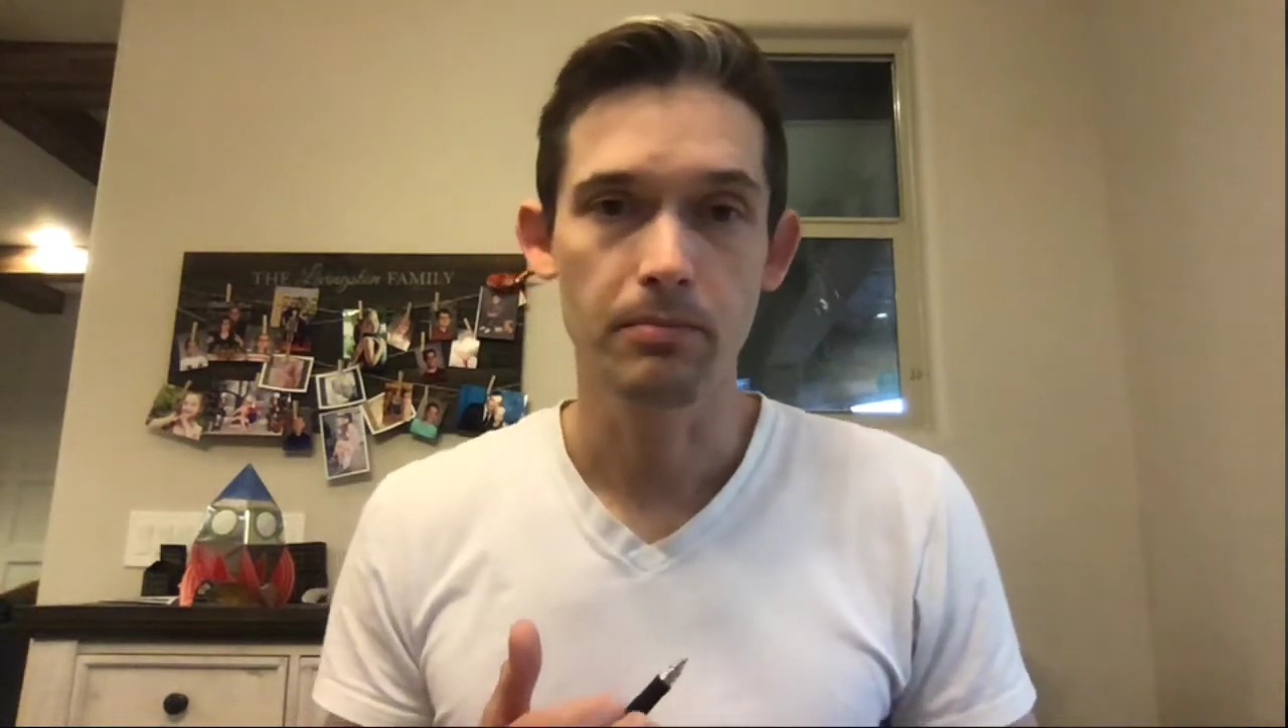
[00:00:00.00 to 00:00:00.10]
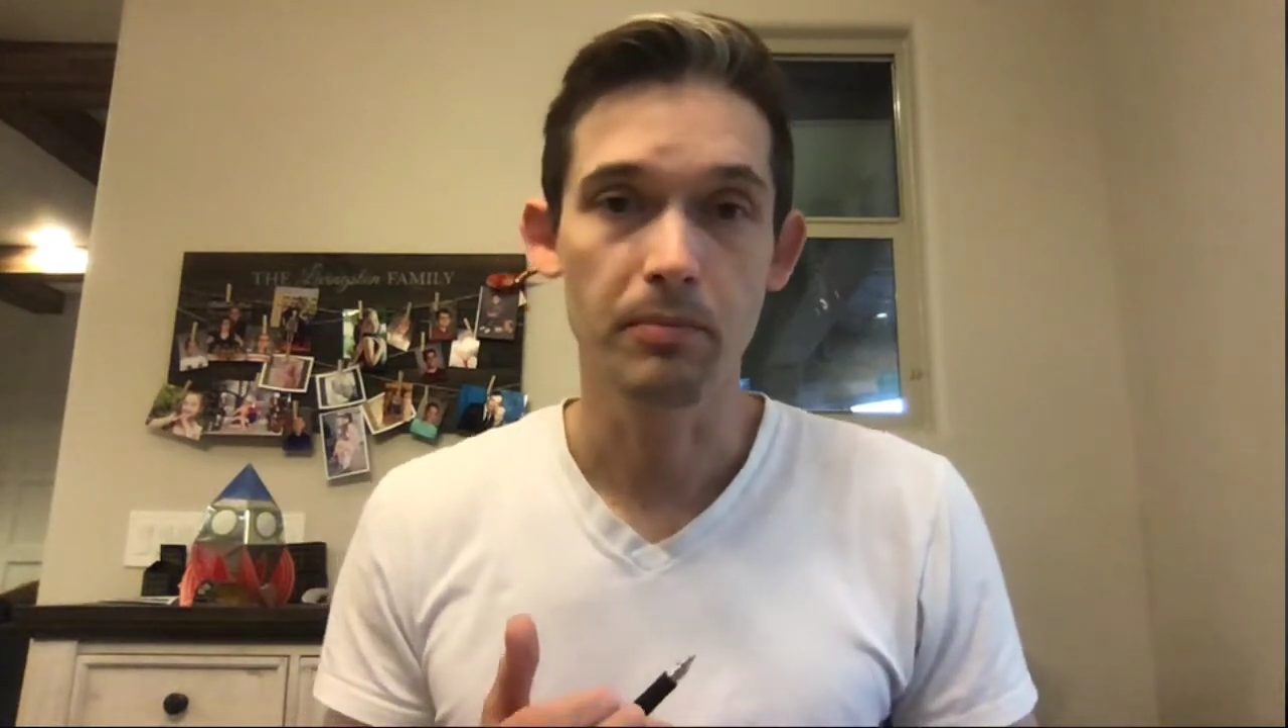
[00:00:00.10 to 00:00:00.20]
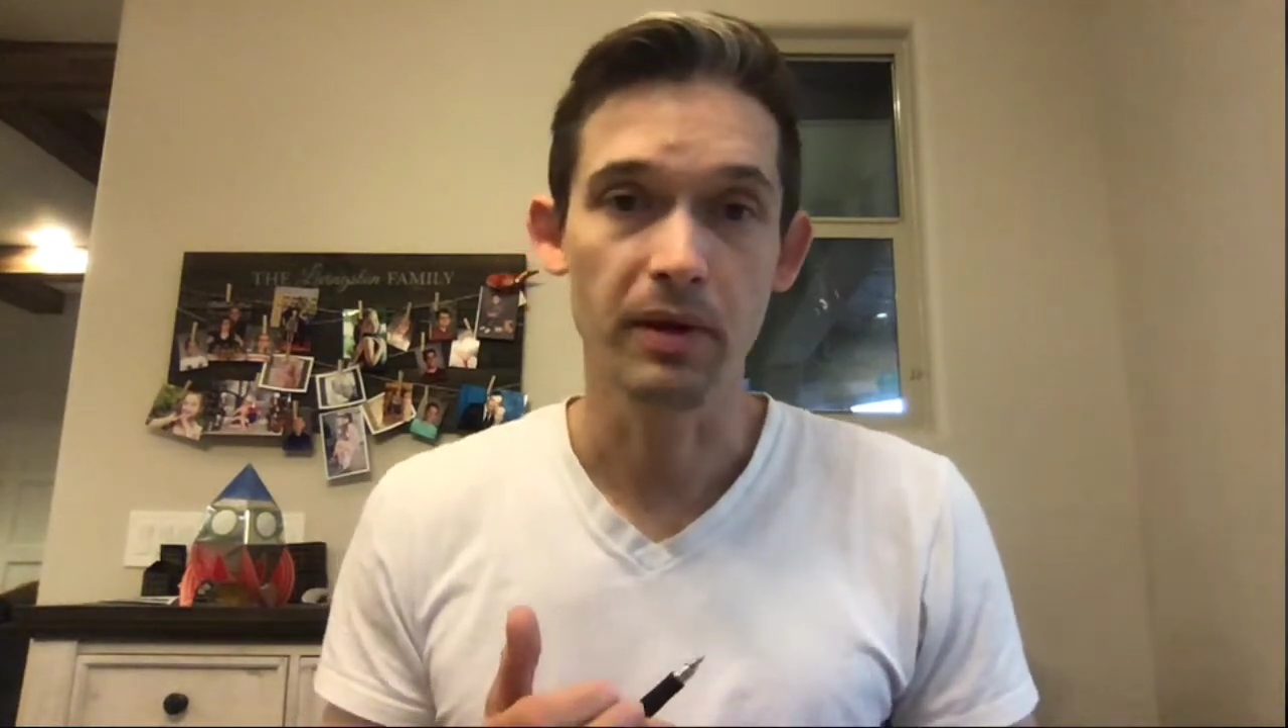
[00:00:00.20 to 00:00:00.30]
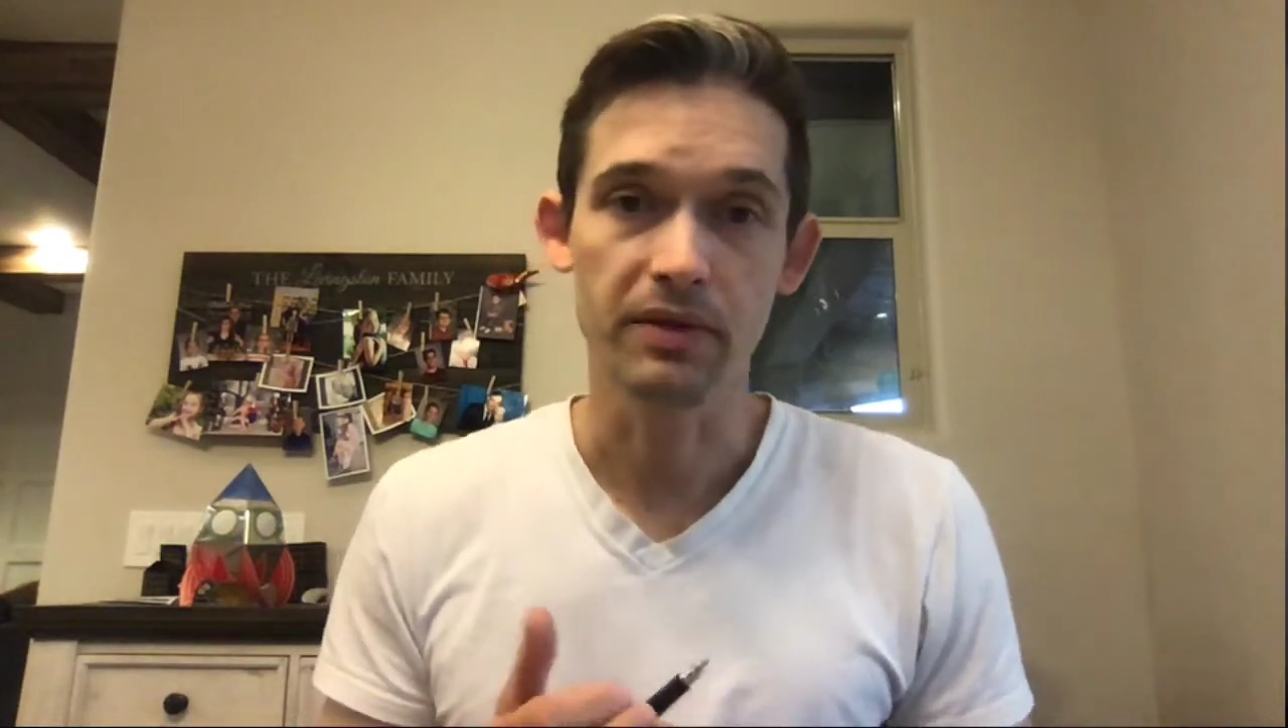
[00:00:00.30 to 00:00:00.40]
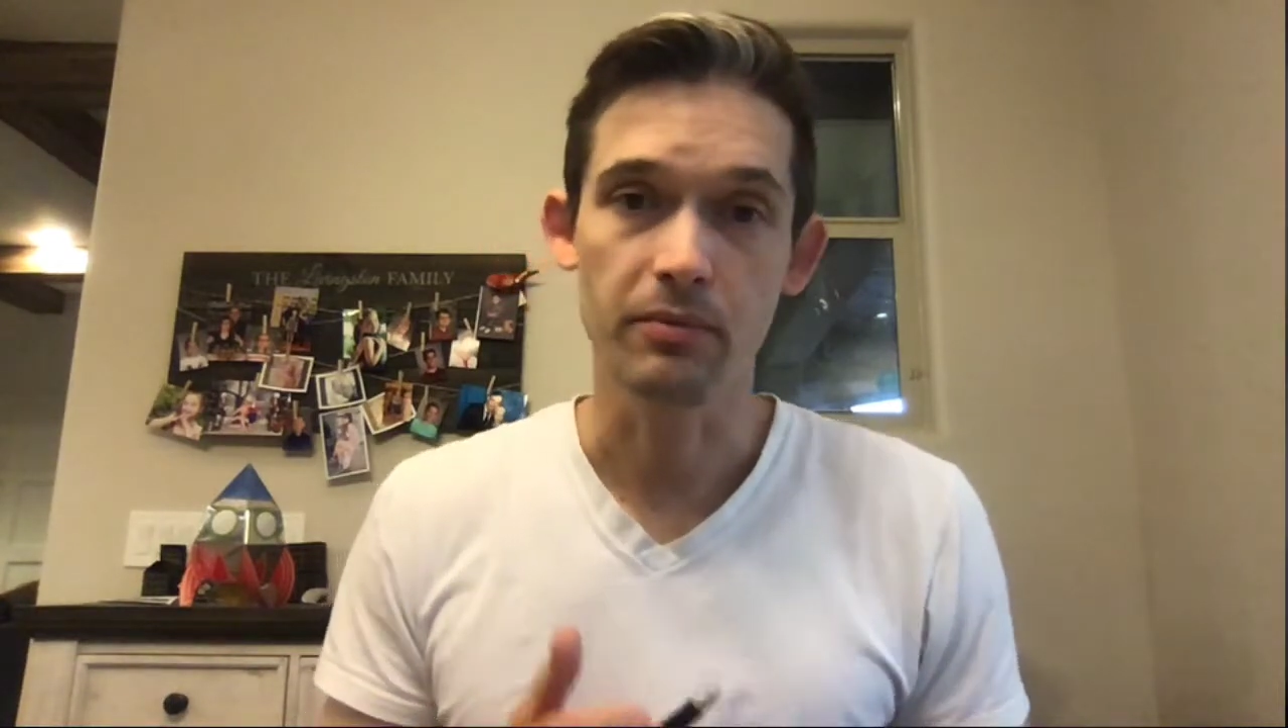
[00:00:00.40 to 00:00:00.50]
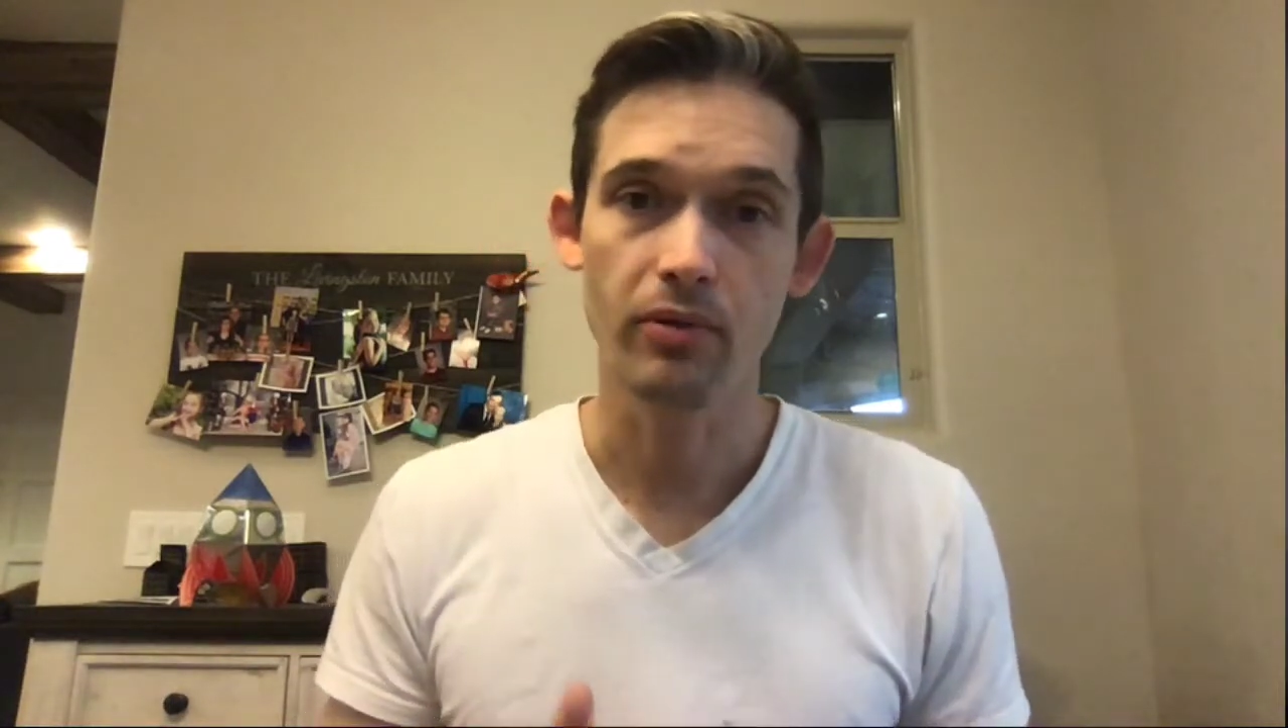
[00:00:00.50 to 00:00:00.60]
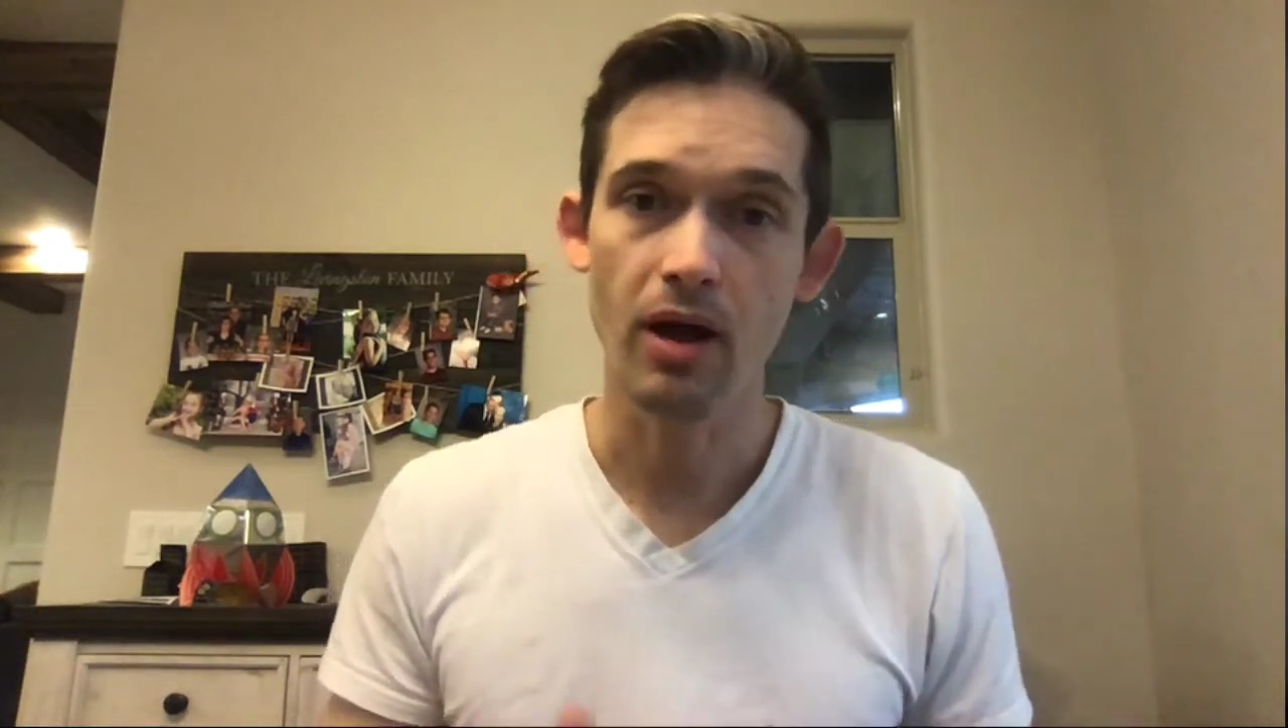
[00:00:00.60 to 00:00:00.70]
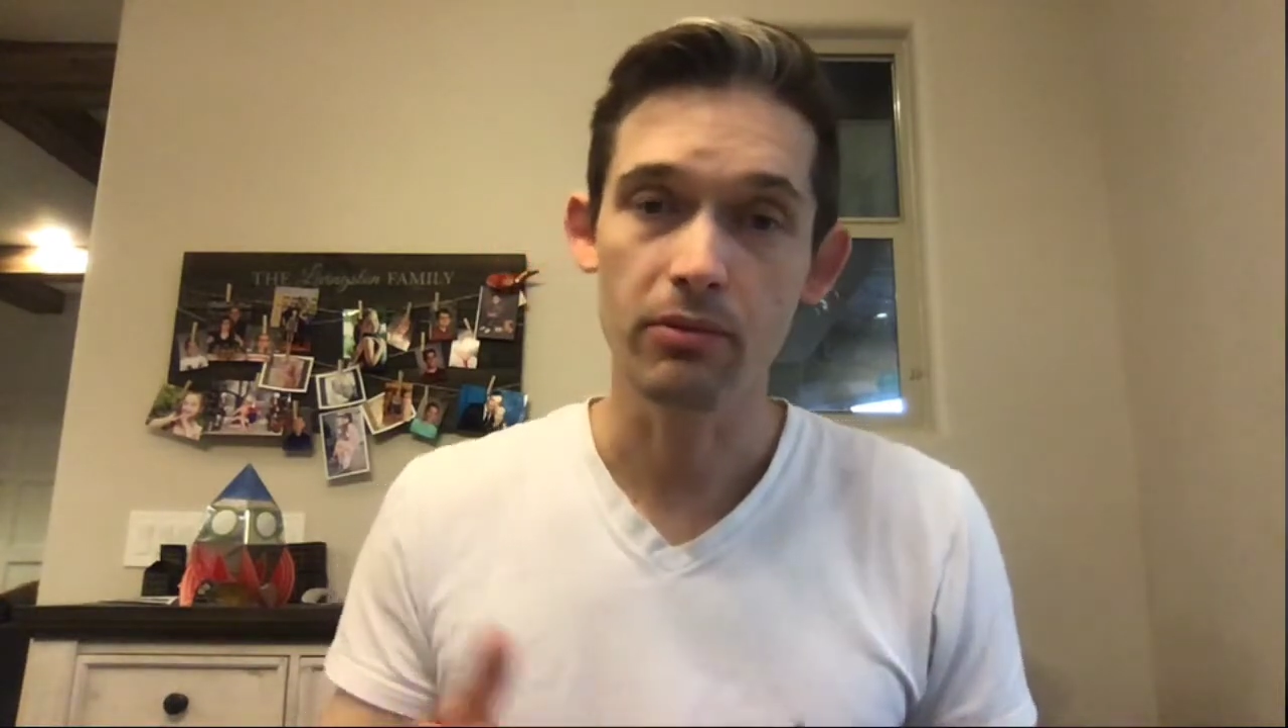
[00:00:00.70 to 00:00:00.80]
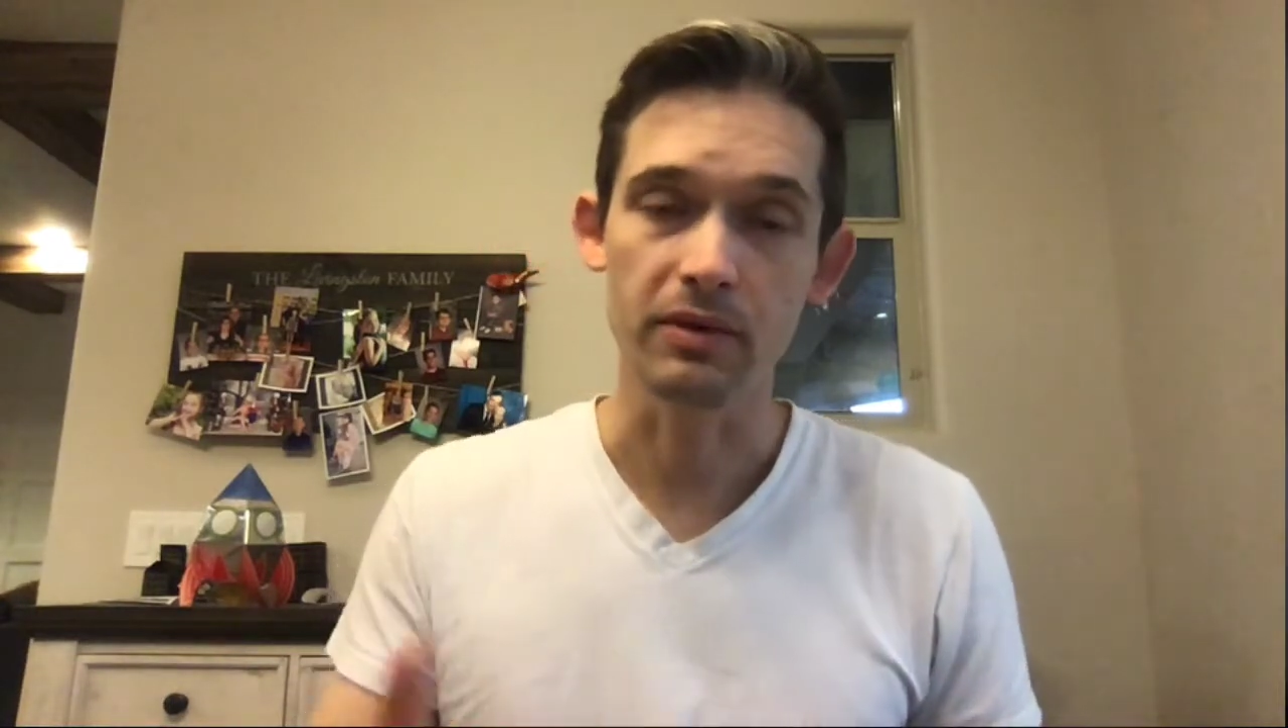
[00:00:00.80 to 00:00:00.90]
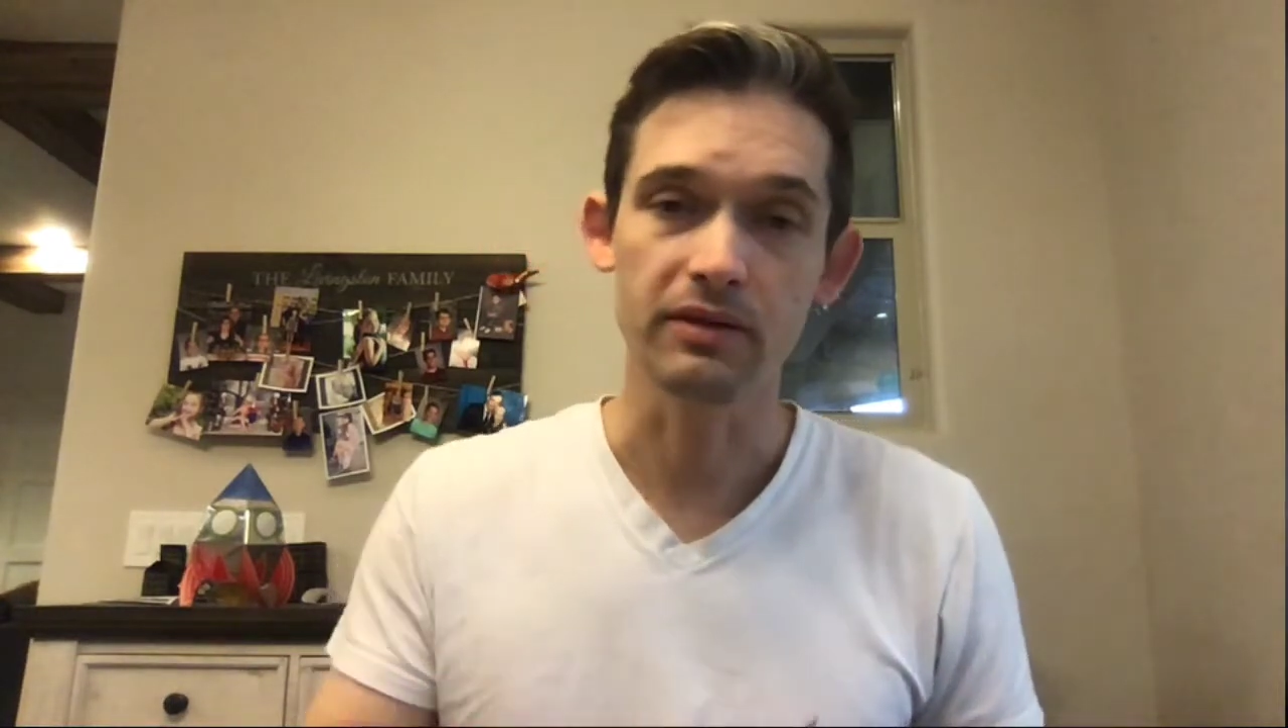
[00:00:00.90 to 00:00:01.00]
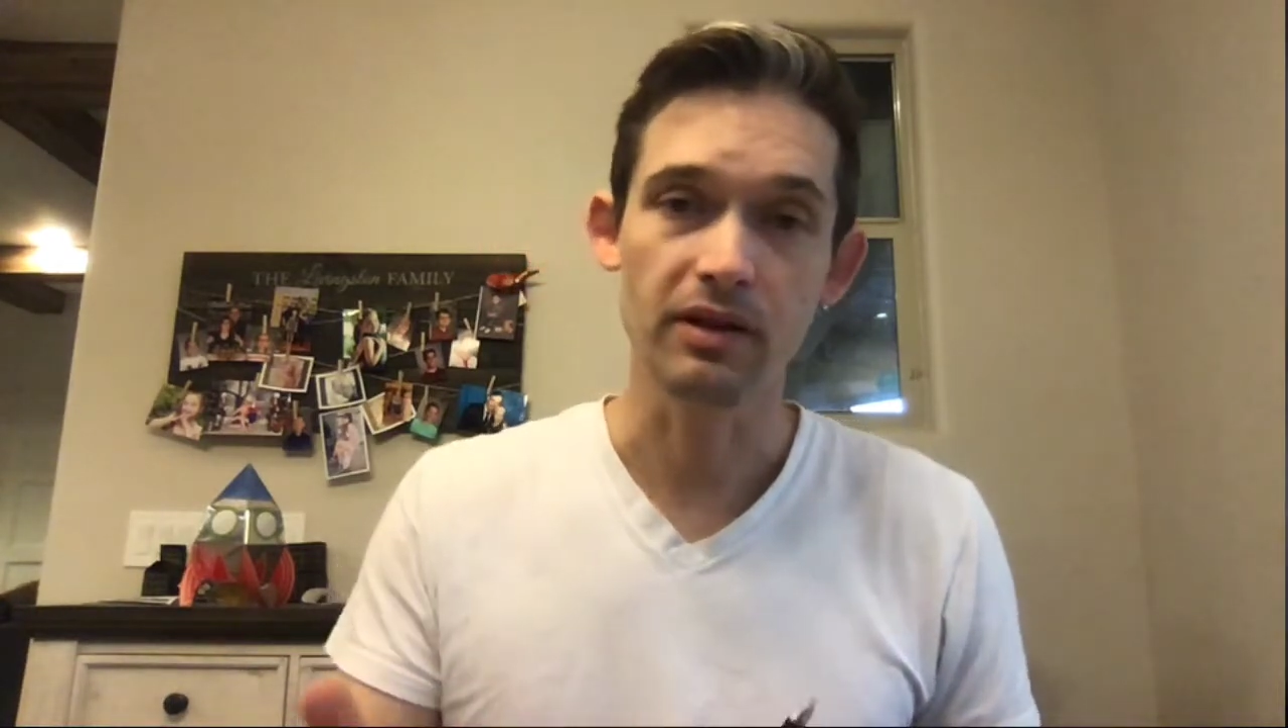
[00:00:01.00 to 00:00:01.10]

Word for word: But the problem is,